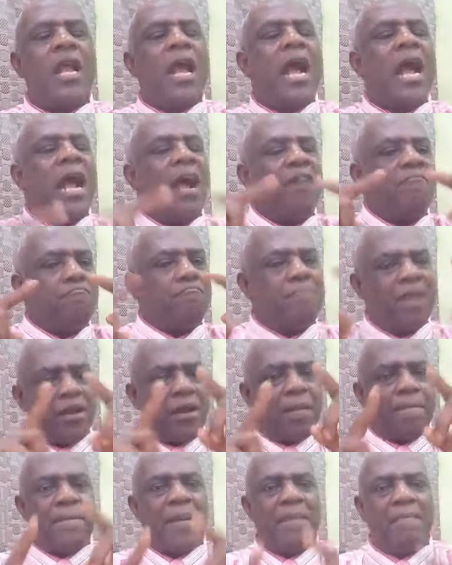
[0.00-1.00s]
I have made
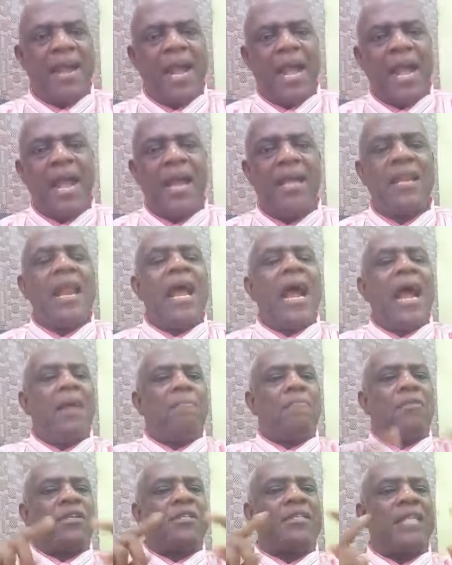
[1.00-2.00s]
up my mind. I
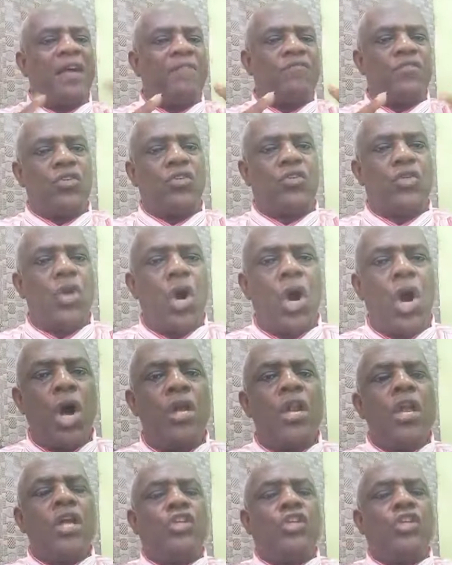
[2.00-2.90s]
must serve this God.